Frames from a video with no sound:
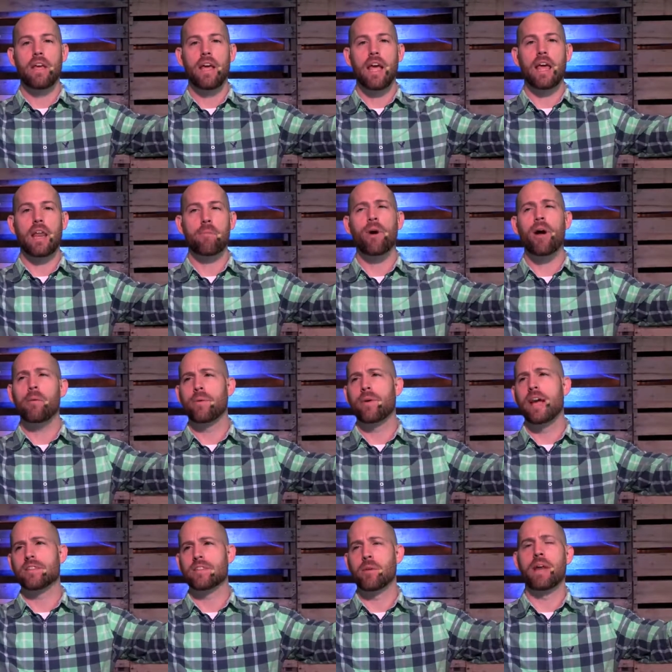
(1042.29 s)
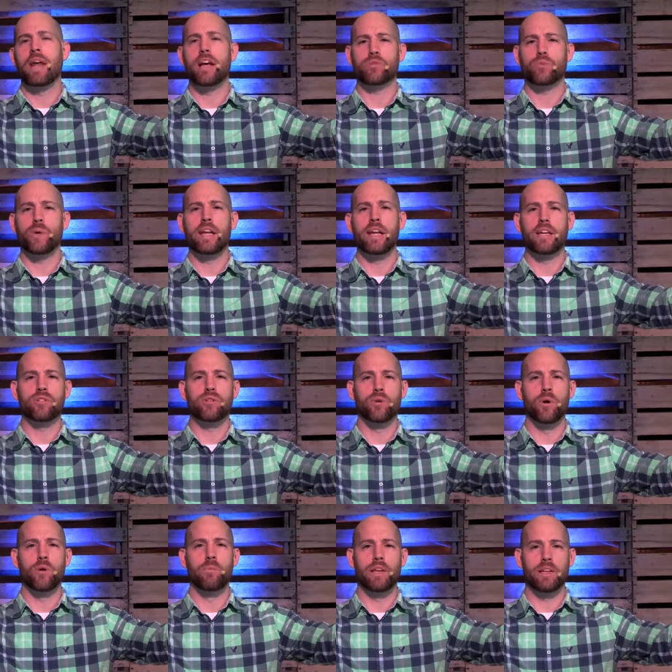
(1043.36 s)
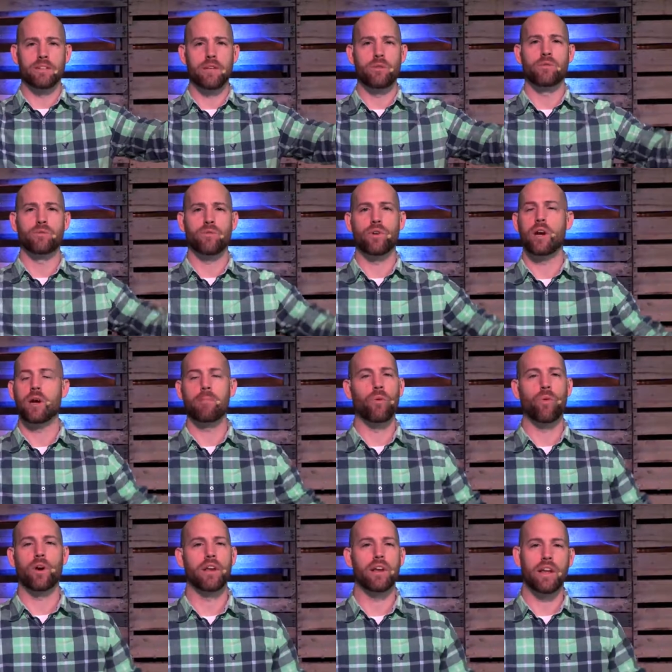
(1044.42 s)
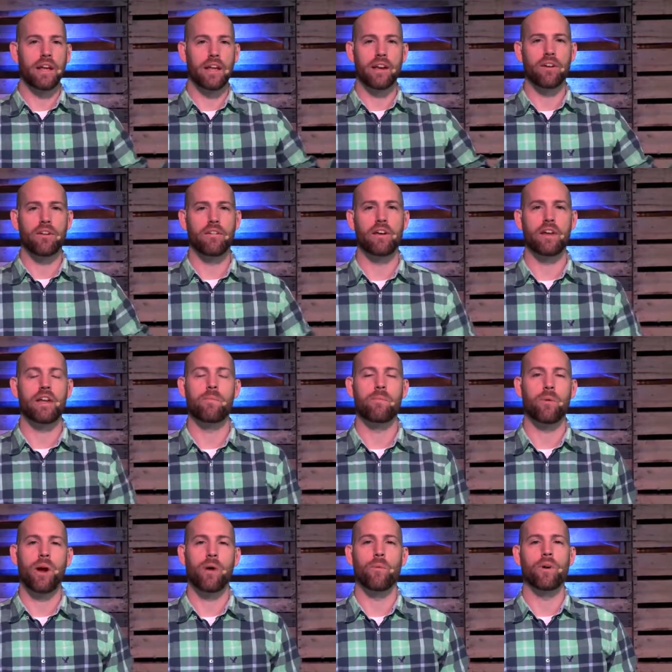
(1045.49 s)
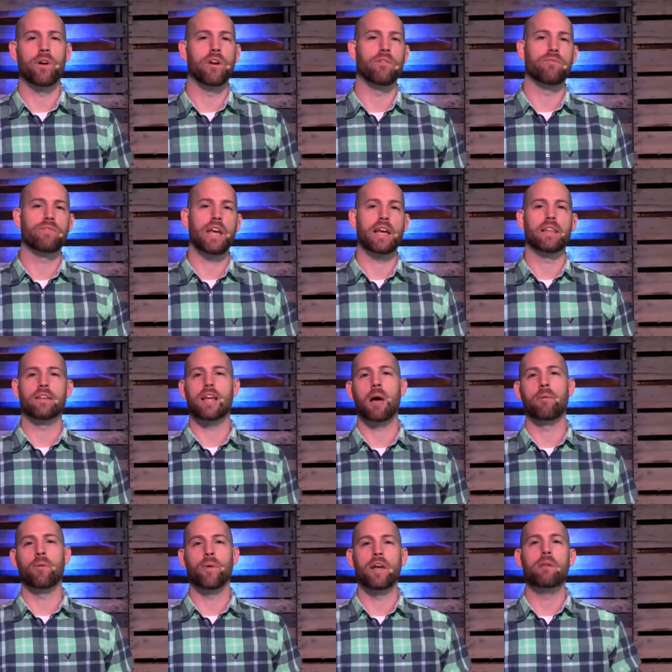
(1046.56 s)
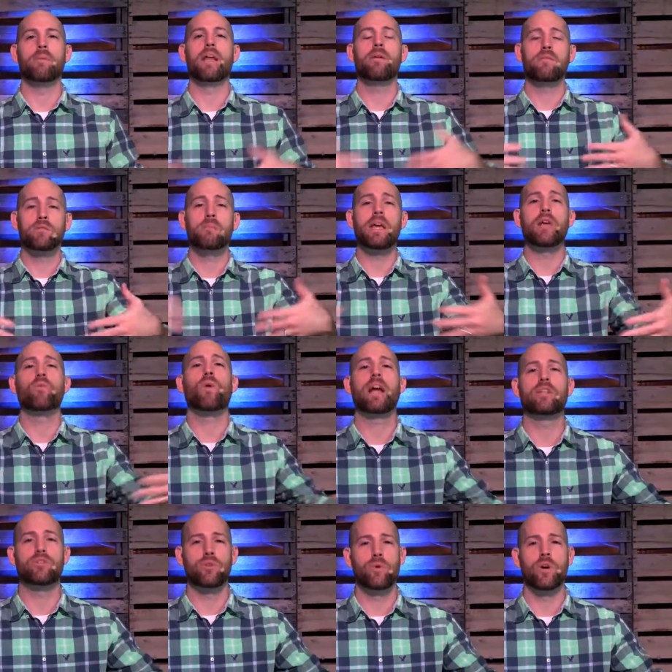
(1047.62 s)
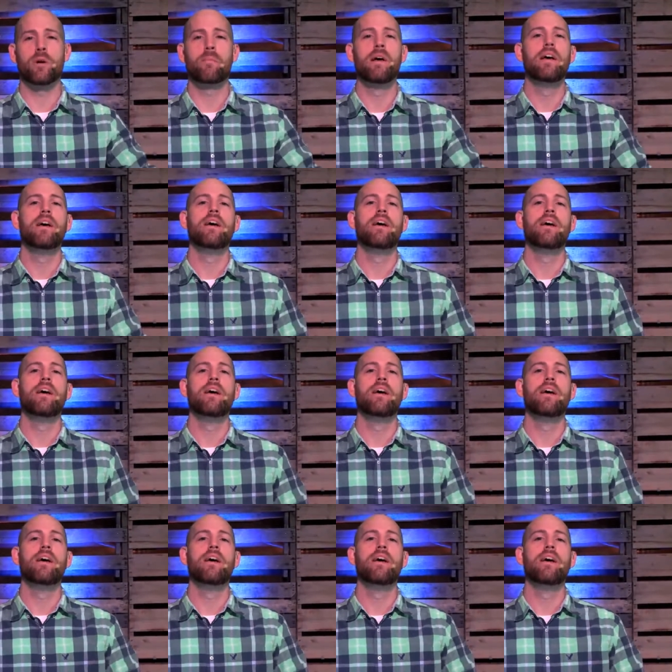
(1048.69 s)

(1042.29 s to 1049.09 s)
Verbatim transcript: and he probably had somebody else reading it to him because he was very important, and he probably wouldn't have taken the time to read. But he was being read to him.